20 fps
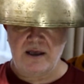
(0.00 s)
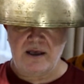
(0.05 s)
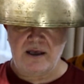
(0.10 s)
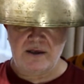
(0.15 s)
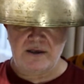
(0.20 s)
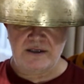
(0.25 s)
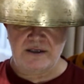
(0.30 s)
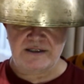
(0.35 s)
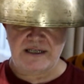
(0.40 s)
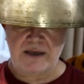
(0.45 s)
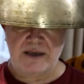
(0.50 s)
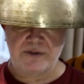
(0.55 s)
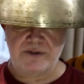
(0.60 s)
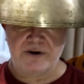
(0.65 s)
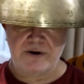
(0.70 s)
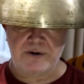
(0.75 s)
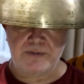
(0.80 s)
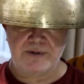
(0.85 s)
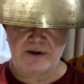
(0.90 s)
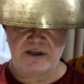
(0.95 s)
a sound
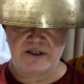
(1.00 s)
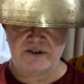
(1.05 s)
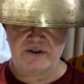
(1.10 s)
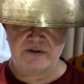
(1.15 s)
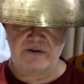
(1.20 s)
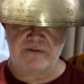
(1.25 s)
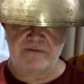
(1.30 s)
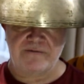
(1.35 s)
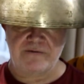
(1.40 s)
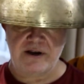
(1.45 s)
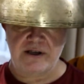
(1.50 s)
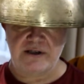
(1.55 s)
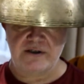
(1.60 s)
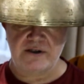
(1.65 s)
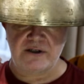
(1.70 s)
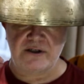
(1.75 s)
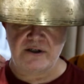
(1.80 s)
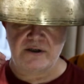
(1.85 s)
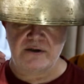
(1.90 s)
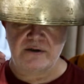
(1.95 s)
therapist or a friend
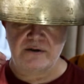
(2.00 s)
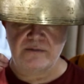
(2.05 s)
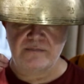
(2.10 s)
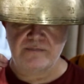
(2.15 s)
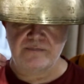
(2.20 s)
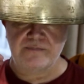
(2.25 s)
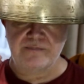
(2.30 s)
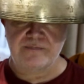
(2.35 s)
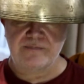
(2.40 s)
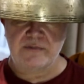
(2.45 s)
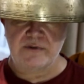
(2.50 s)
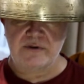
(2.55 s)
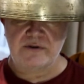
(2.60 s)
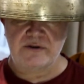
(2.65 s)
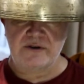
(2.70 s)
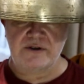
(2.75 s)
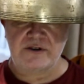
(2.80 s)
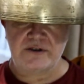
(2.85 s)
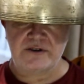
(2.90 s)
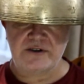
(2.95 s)
to do.
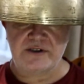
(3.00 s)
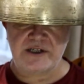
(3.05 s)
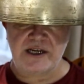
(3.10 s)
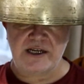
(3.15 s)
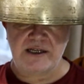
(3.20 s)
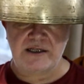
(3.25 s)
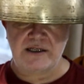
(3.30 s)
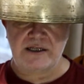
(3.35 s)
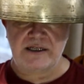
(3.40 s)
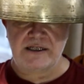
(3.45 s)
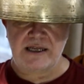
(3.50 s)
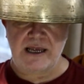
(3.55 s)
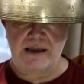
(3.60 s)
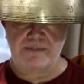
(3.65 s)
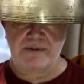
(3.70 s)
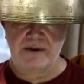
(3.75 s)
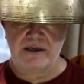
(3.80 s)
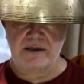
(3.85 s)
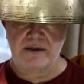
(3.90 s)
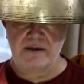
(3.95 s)
So just gently
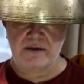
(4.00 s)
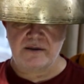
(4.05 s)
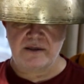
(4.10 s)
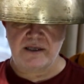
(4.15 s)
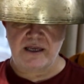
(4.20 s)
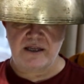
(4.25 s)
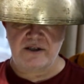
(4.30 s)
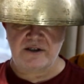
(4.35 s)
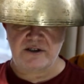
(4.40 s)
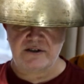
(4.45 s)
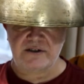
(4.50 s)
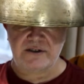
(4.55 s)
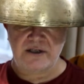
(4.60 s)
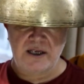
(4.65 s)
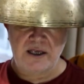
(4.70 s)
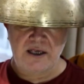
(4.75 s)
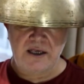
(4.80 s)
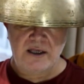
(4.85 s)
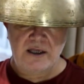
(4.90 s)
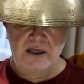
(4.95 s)
tapping the edges.
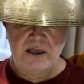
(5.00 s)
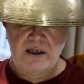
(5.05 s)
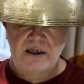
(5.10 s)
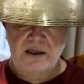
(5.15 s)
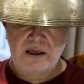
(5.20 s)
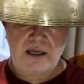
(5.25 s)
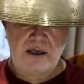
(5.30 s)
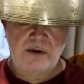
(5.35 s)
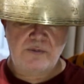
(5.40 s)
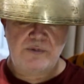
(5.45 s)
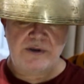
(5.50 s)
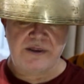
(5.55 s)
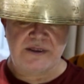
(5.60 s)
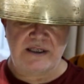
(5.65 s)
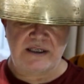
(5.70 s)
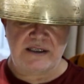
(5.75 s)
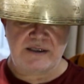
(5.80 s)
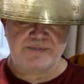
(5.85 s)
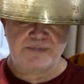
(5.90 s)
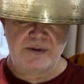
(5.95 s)
With
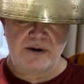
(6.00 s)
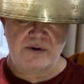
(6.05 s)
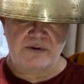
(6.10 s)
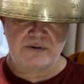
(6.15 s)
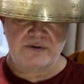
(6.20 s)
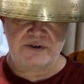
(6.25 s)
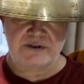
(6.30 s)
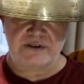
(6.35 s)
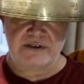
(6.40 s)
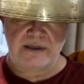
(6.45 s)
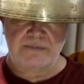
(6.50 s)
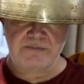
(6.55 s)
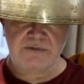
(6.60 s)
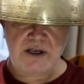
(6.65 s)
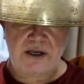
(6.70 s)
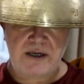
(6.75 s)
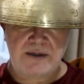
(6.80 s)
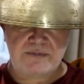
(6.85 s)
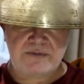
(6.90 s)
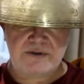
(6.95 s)
these bowls,
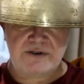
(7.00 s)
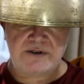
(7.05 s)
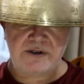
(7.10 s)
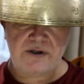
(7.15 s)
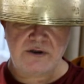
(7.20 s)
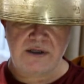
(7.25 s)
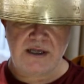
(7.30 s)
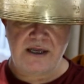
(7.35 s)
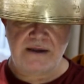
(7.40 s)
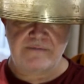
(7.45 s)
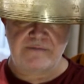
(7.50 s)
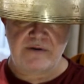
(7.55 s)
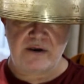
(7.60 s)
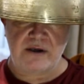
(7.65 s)
sometimes you'll have